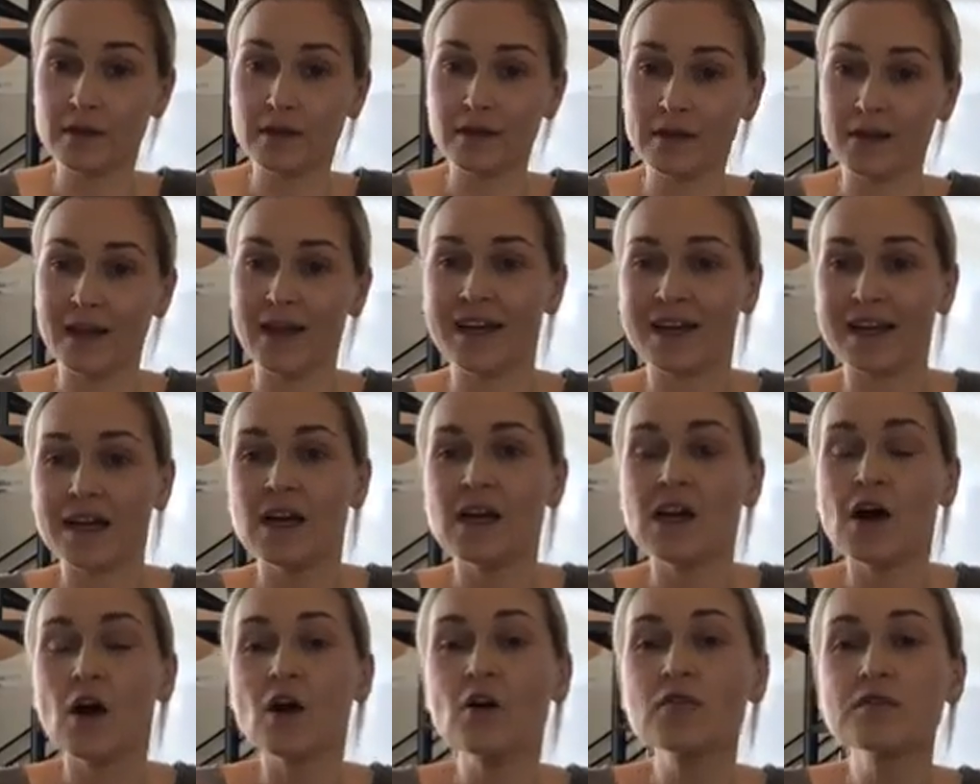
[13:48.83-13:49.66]
Like,
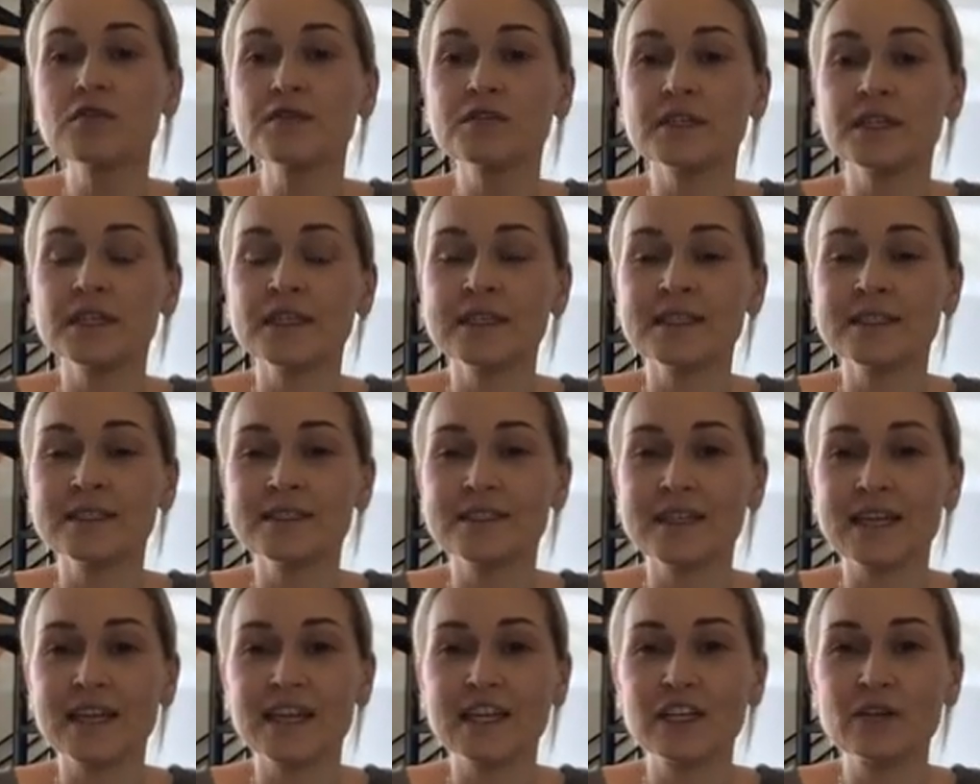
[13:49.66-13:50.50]
all the things
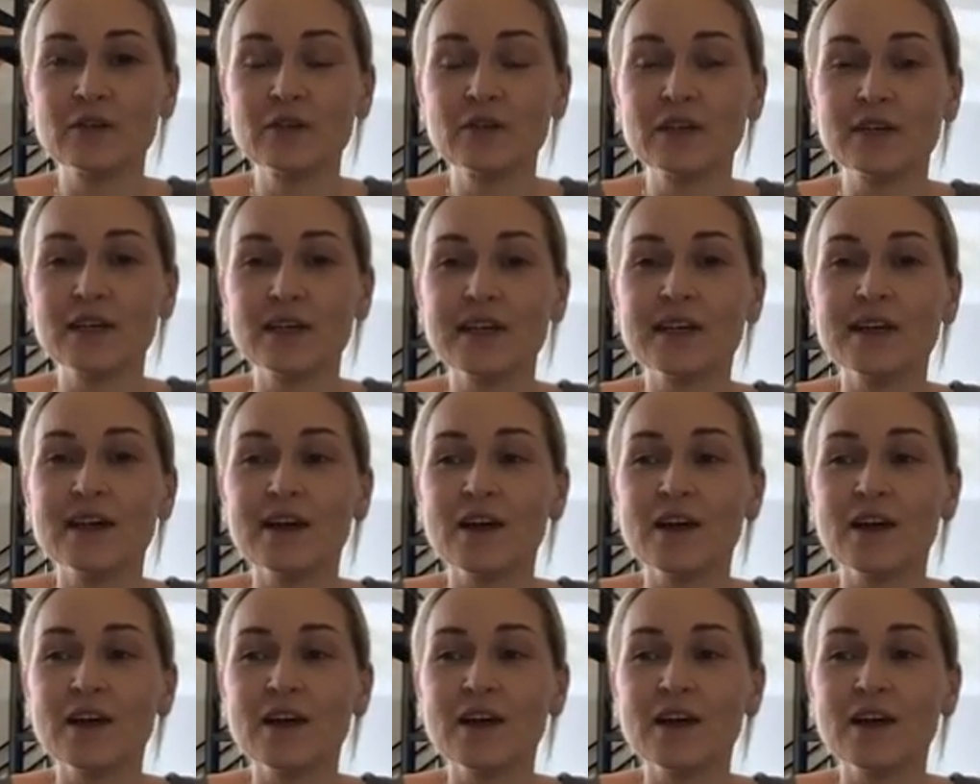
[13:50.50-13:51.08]
that I knew that,